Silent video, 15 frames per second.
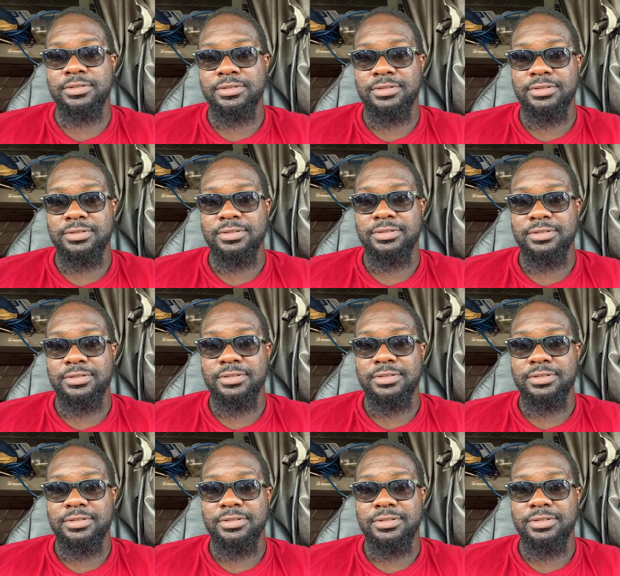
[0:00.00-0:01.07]

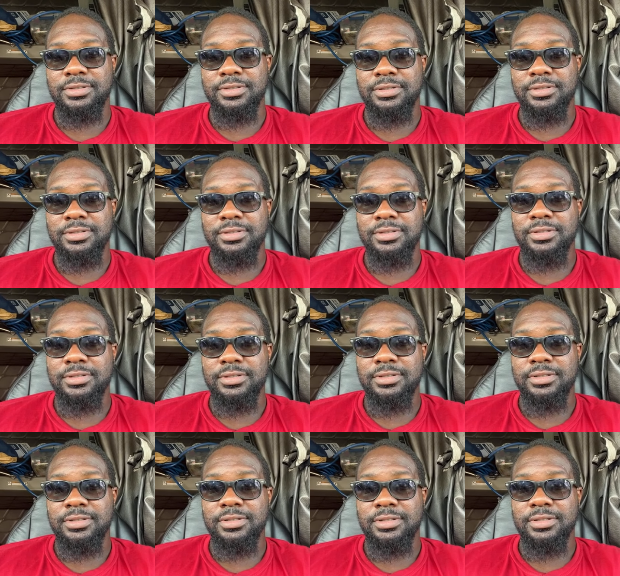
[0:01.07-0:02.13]

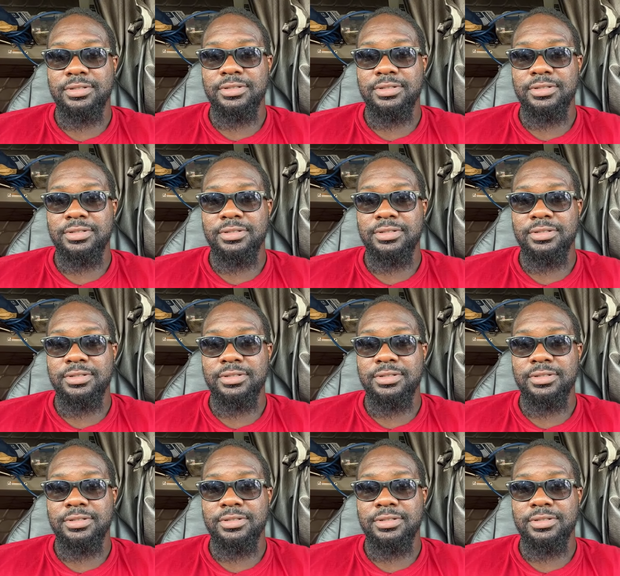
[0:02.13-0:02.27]
[no speech]